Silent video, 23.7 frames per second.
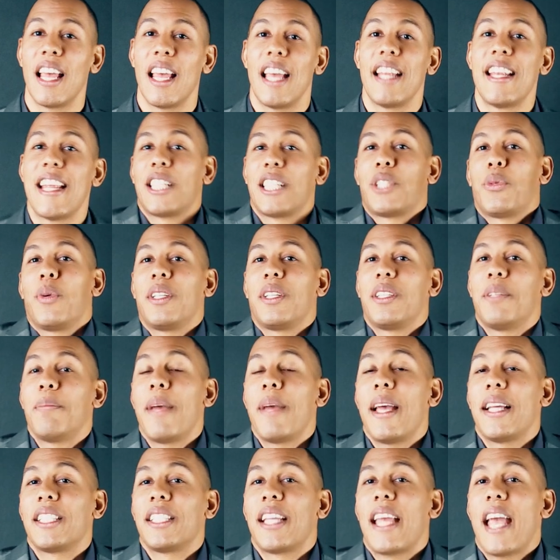And that's when the
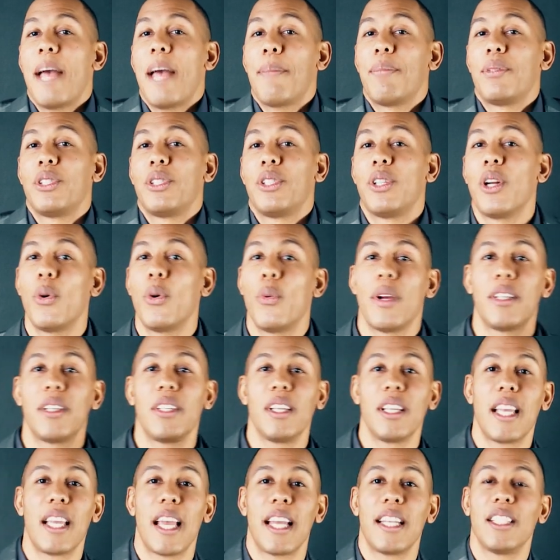magic happens, you know, when
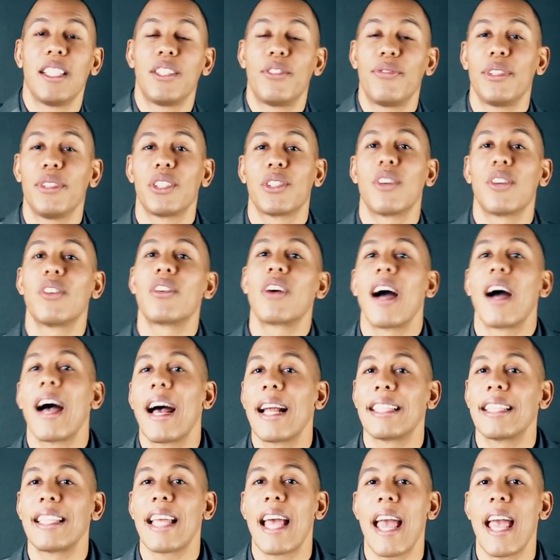you get this physical
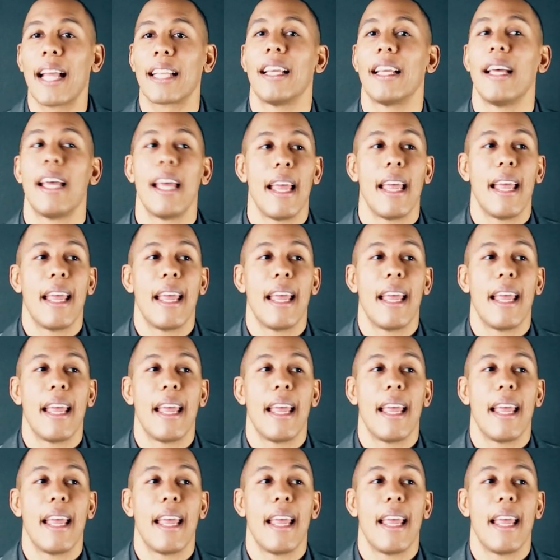contact.